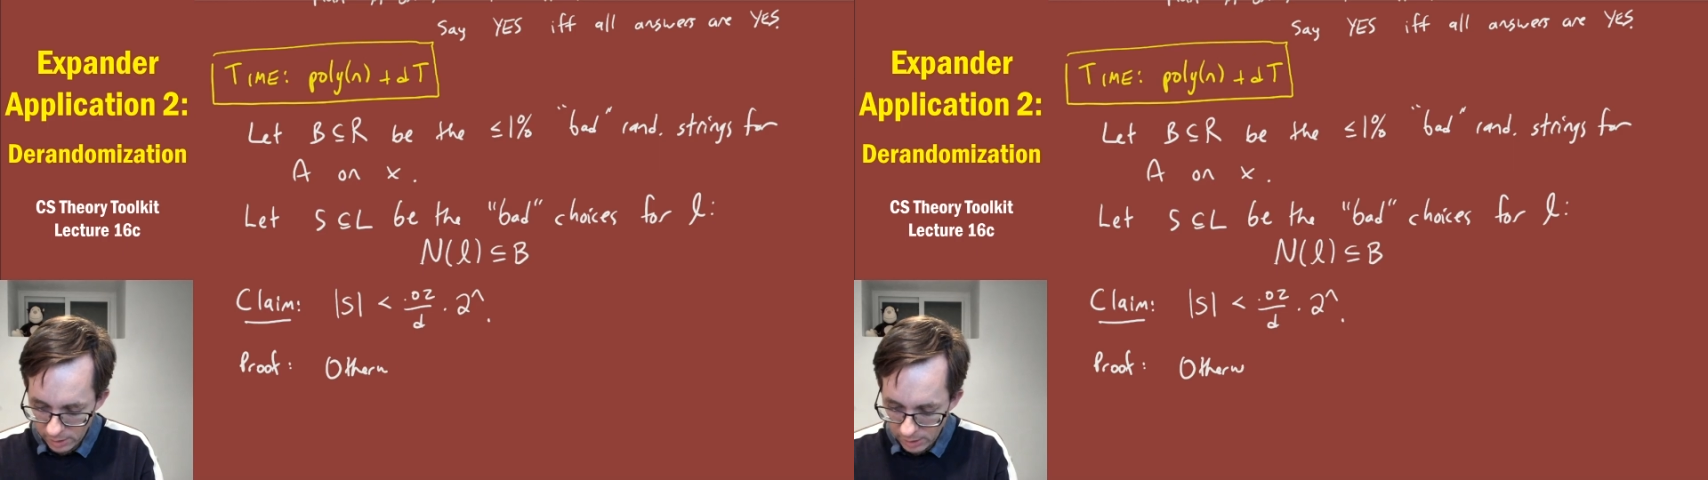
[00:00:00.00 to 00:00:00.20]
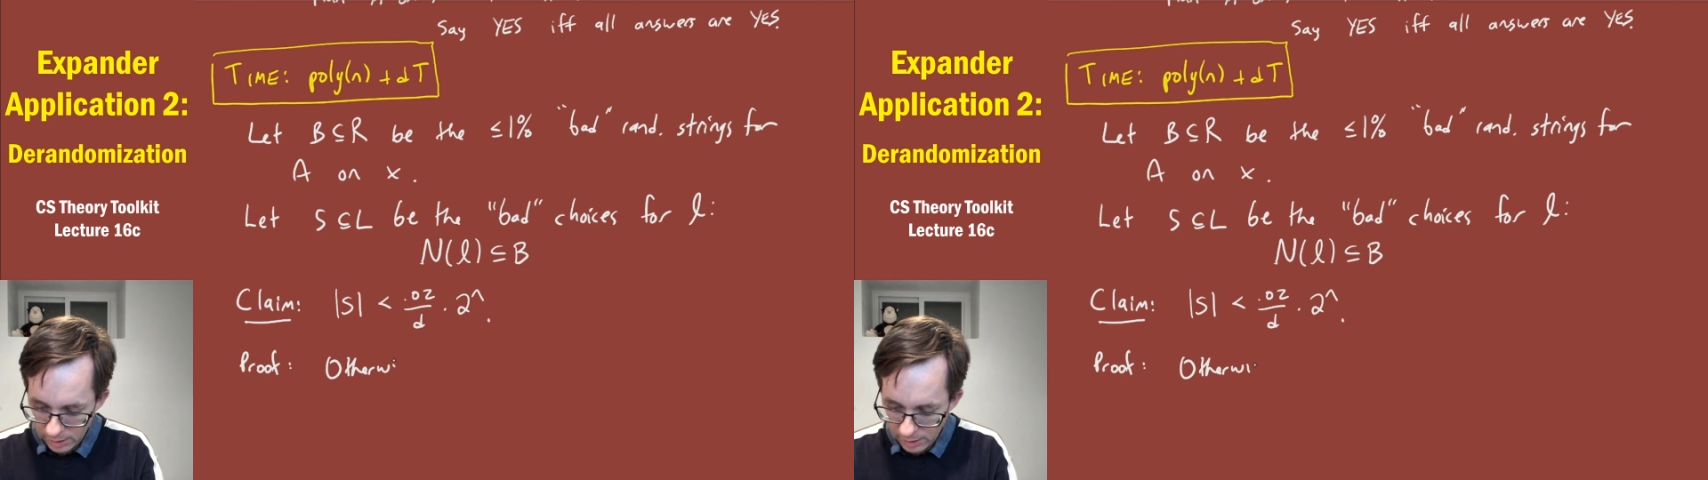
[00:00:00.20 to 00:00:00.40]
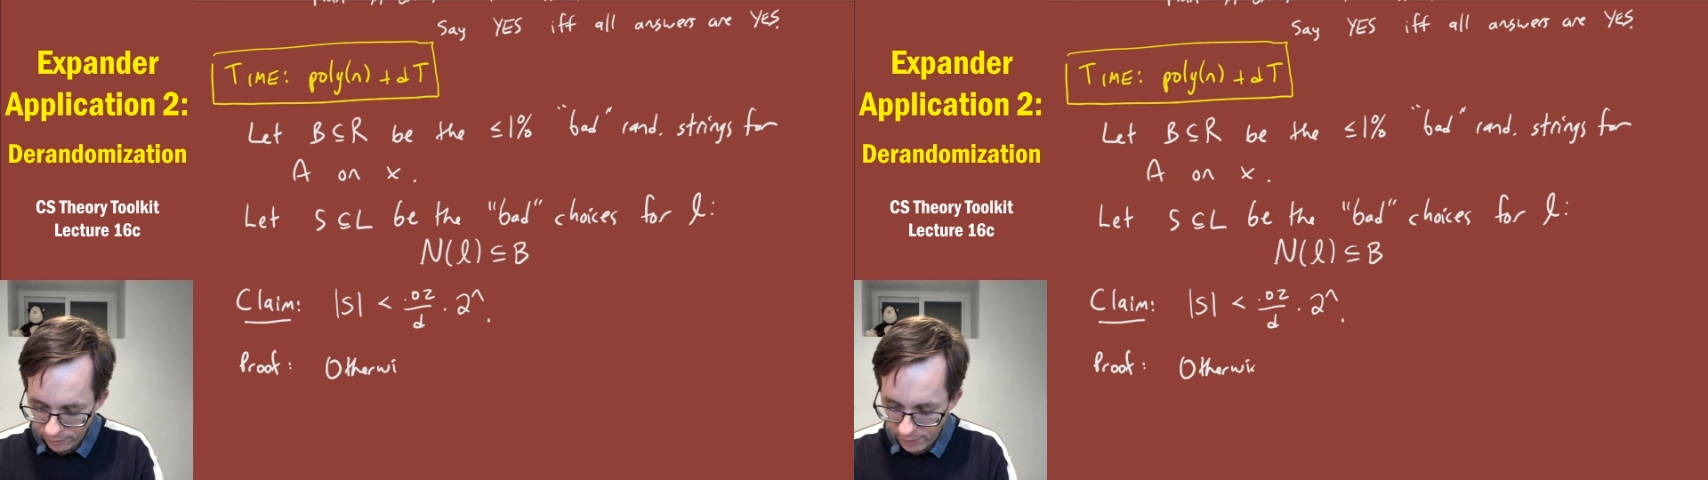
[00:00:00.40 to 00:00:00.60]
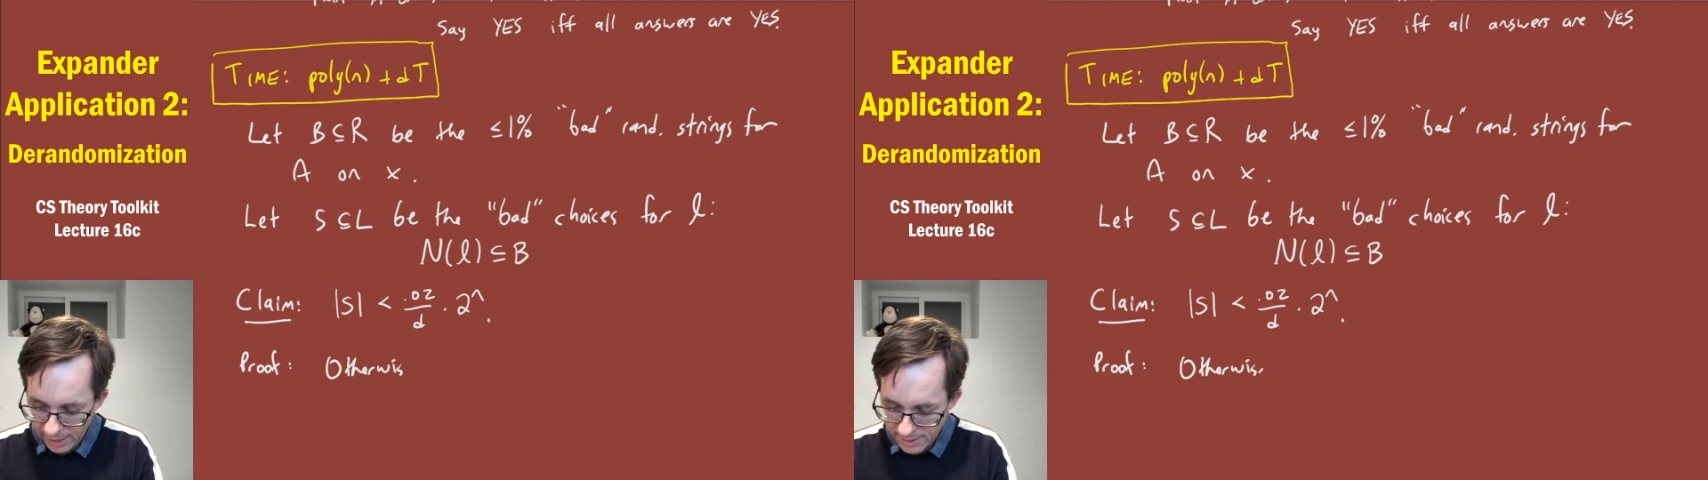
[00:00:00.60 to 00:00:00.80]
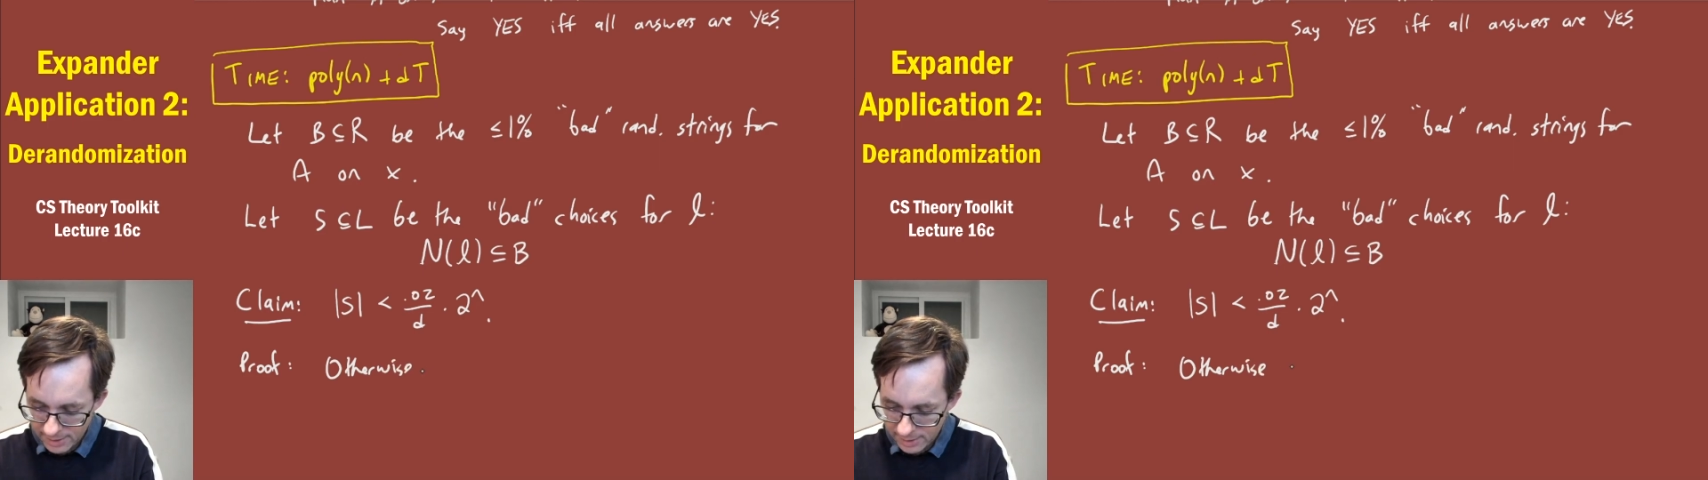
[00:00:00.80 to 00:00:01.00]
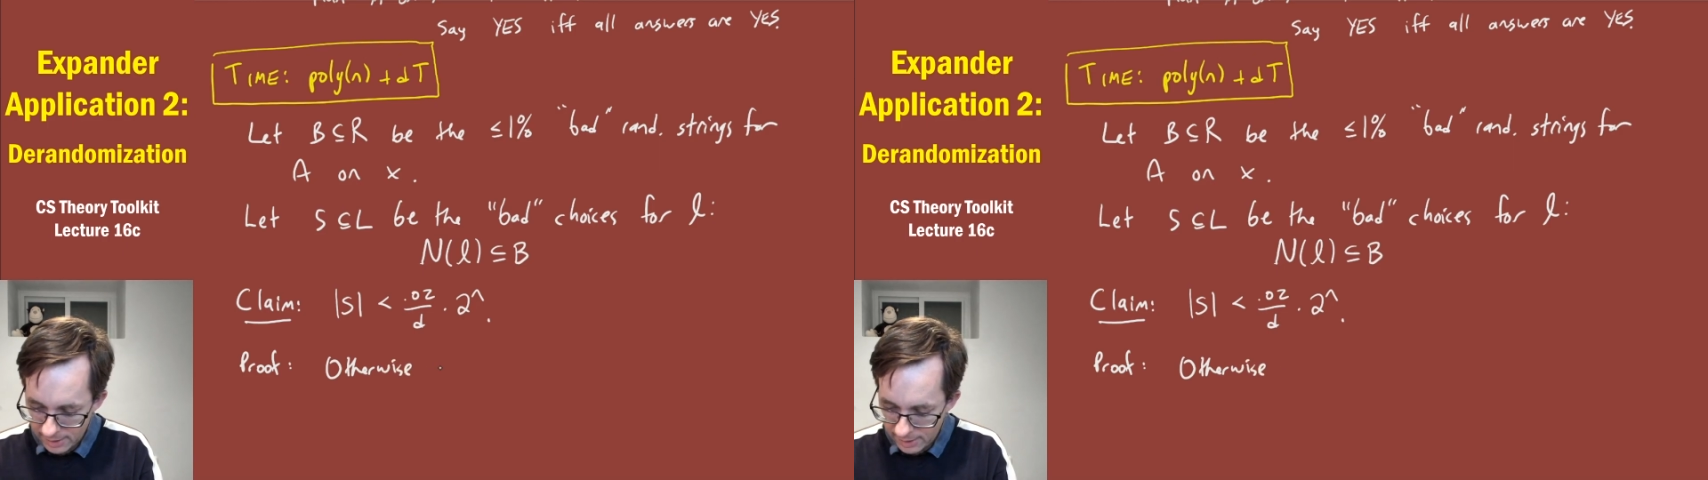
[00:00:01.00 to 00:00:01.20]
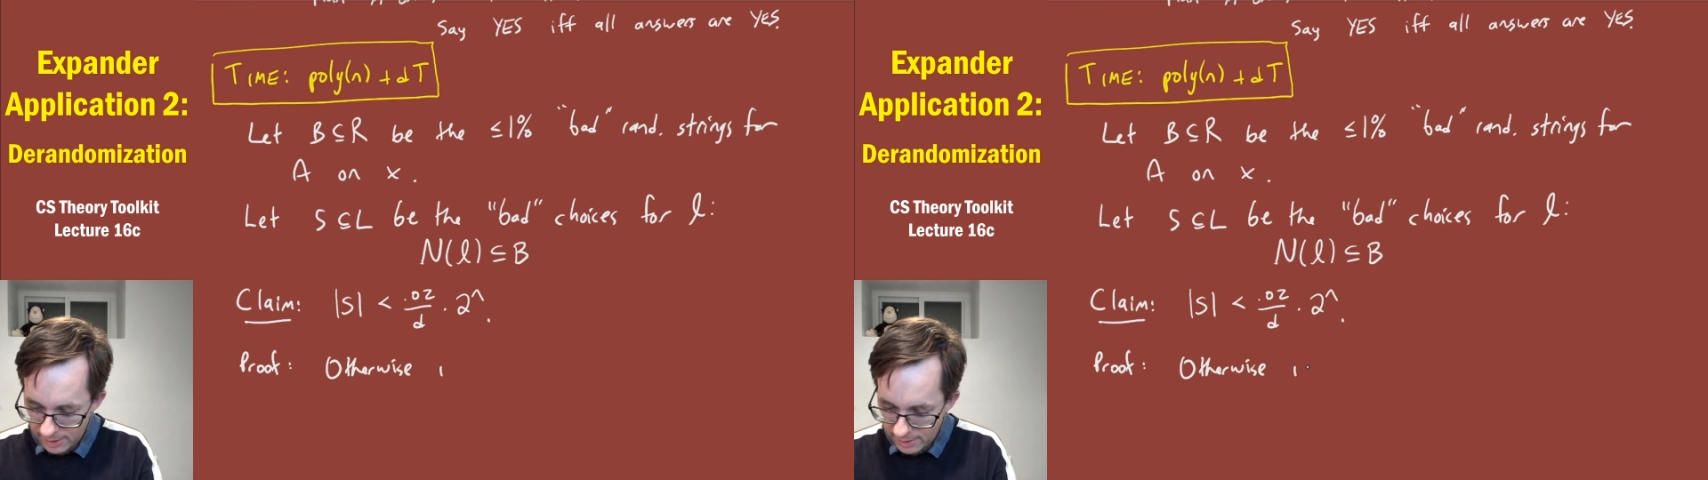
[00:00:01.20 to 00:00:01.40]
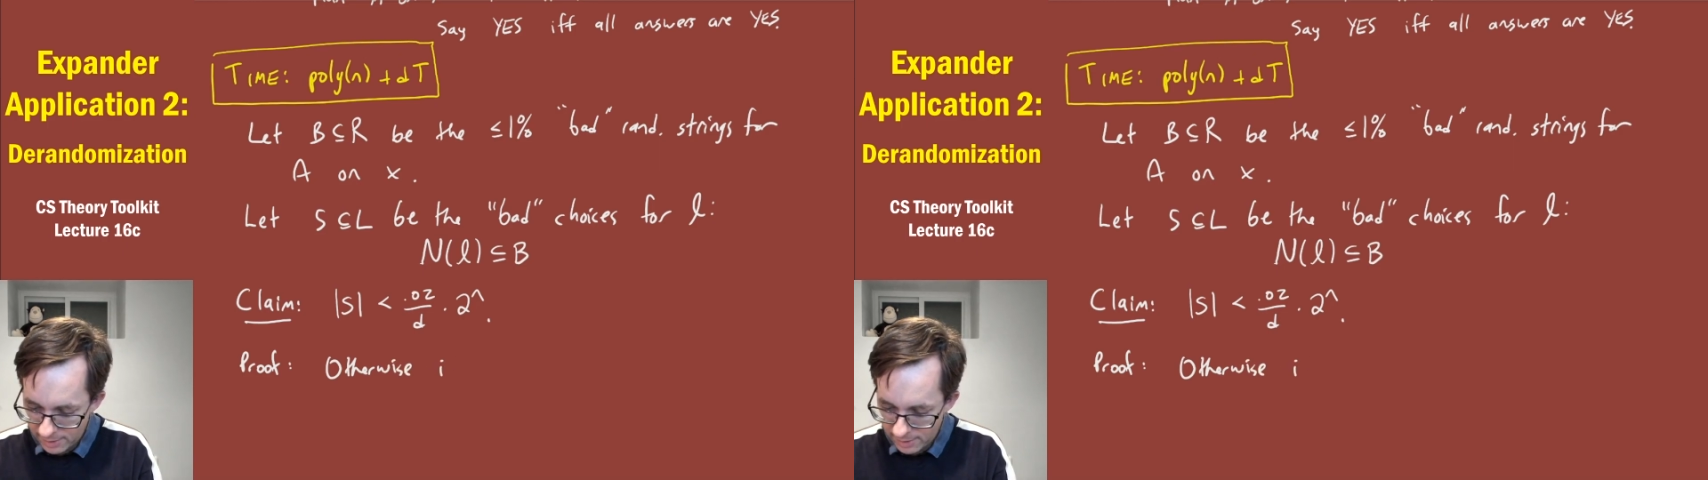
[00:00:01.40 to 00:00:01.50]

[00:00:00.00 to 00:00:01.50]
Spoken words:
if S is